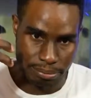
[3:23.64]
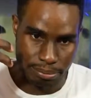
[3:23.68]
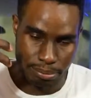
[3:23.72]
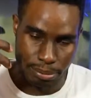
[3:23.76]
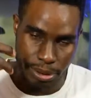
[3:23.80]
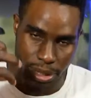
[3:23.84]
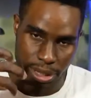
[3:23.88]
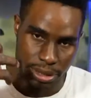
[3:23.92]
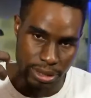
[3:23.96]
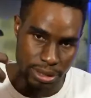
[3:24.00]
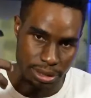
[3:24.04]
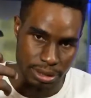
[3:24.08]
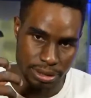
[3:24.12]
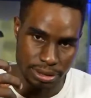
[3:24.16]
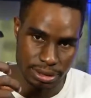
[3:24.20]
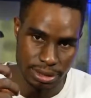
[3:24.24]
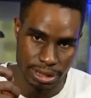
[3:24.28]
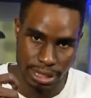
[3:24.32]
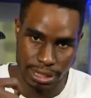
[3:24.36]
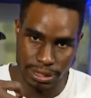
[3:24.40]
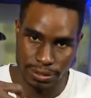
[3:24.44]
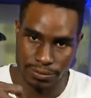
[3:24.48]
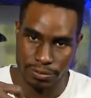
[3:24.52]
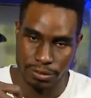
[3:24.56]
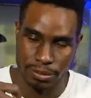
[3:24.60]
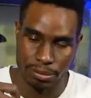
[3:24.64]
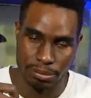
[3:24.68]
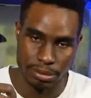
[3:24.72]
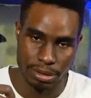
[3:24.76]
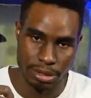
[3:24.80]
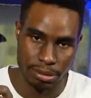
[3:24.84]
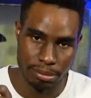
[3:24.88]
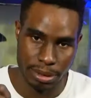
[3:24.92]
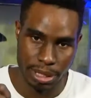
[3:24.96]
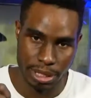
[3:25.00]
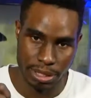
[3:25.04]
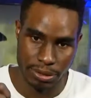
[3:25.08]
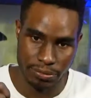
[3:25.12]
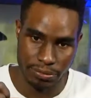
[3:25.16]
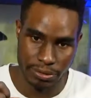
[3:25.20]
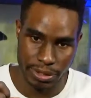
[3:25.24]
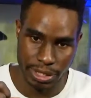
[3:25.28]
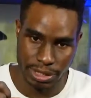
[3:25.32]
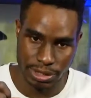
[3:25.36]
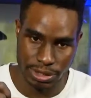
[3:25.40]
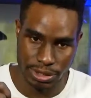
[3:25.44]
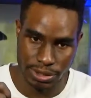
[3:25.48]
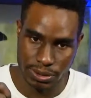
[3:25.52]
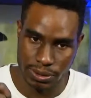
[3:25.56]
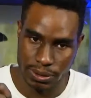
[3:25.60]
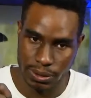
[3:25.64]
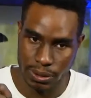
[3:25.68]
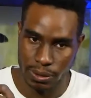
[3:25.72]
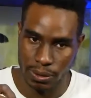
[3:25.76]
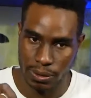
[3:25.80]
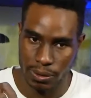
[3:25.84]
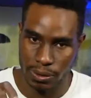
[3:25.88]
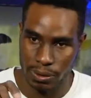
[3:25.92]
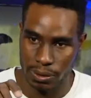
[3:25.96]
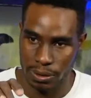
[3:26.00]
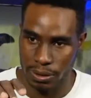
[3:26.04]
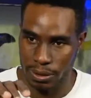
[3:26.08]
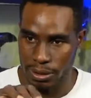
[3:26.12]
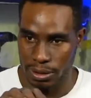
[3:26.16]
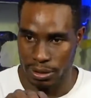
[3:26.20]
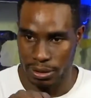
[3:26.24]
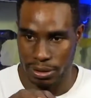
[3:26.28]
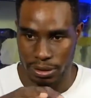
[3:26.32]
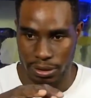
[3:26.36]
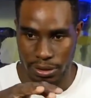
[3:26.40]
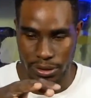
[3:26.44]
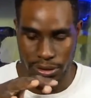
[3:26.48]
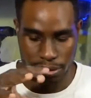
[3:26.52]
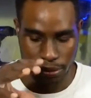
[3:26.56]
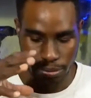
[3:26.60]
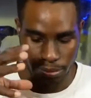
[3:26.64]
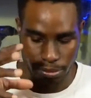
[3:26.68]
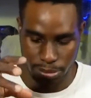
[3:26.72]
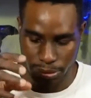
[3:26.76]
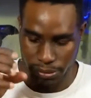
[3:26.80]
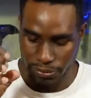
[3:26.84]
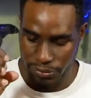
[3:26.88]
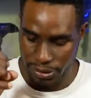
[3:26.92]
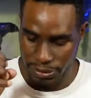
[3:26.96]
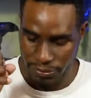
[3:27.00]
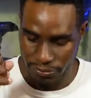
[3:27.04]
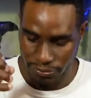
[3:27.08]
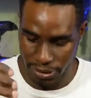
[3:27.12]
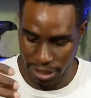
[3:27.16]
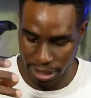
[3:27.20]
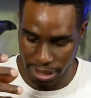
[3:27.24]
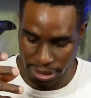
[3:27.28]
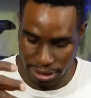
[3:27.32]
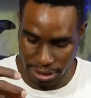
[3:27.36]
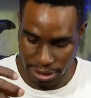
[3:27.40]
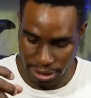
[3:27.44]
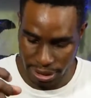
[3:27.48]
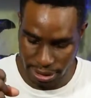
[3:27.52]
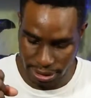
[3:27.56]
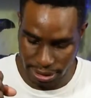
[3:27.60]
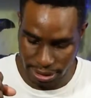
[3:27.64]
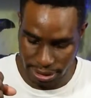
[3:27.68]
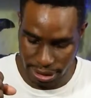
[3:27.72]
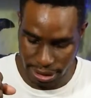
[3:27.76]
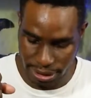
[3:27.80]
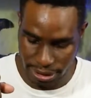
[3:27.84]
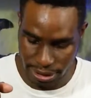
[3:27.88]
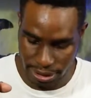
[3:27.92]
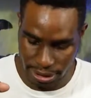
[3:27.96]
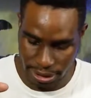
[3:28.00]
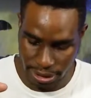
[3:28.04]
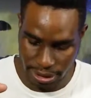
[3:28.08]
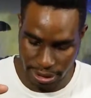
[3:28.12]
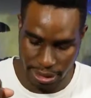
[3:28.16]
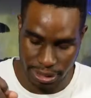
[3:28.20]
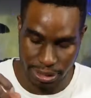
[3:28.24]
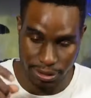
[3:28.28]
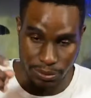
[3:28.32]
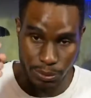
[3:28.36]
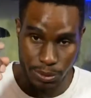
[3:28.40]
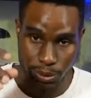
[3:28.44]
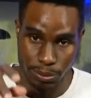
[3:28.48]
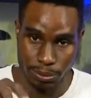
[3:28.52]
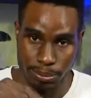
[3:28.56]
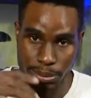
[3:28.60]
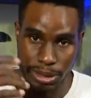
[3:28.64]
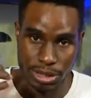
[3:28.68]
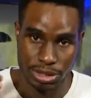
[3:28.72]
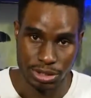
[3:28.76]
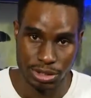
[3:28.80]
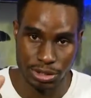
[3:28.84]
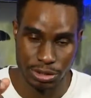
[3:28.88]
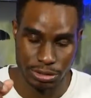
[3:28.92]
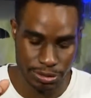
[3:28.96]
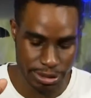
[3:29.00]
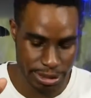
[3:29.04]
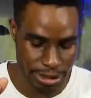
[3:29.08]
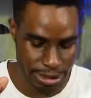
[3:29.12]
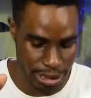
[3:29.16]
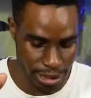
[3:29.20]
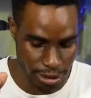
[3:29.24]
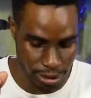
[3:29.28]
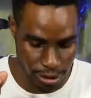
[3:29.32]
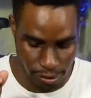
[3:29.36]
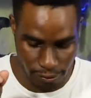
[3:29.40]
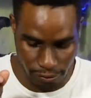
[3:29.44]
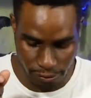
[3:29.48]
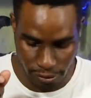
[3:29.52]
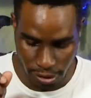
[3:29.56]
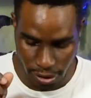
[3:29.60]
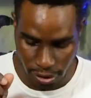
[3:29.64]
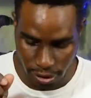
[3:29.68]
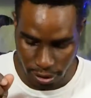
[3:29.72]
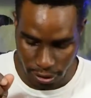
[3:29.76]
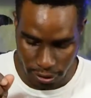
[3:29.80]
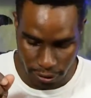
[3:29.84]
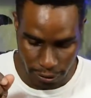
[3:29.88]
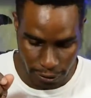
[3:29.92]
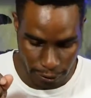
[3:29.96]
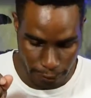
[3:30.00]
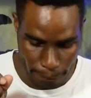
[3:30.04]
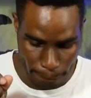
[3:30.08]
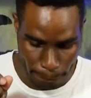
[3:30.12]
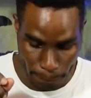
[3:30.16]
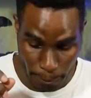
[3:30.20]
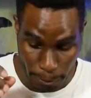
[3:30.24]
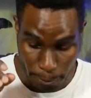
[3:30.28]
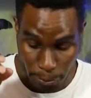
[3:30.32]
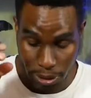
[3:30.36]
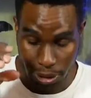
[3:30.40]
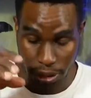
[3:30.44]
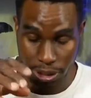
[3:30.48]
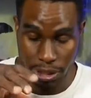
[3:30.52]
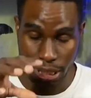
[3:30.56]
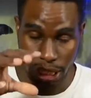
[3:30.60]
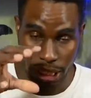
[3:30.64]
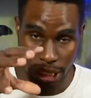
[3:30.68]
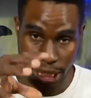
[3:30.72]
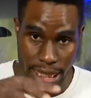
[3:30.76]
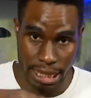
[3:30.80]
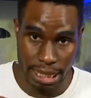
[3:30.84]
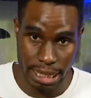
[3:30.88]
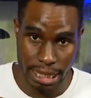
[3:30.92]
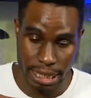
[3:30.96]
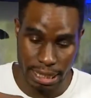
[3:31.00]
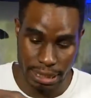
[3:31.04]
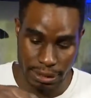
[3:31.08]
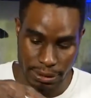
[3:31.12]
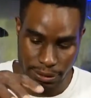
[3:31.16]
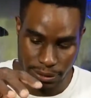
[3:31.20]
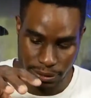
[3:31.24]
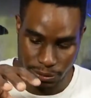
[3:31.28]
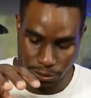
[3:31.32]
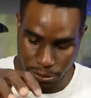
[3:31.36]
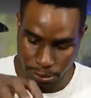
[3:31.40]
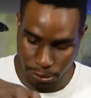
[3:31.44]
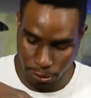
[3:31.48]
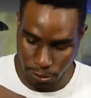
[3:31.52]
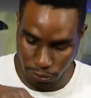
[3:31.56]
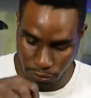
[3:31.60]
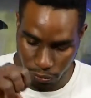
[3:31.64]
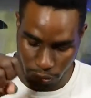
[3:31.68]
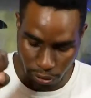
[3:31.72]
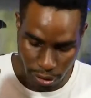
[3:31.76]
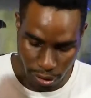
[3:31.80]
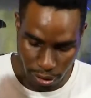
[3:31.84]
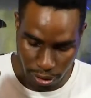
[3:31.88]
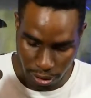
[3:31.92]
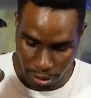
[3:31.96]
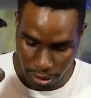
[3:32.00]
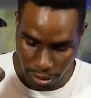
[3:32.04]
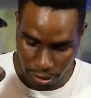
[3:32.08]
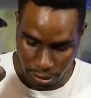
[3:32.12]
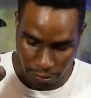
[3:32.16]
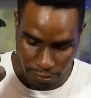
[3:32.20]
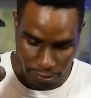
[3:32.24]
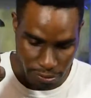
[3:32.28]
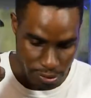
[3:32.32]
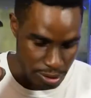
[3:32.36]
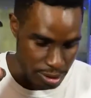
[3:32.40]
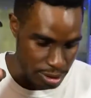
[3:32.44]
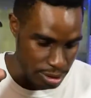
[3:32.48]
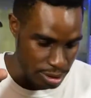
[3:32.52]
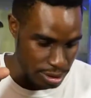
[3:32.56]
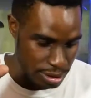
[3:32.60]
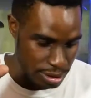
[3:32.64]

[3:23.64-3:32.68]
particles that's from the manufacturer or different fine dust that's in there that you want to make sure you rinse that off. I'm going to go ahead and remove all of the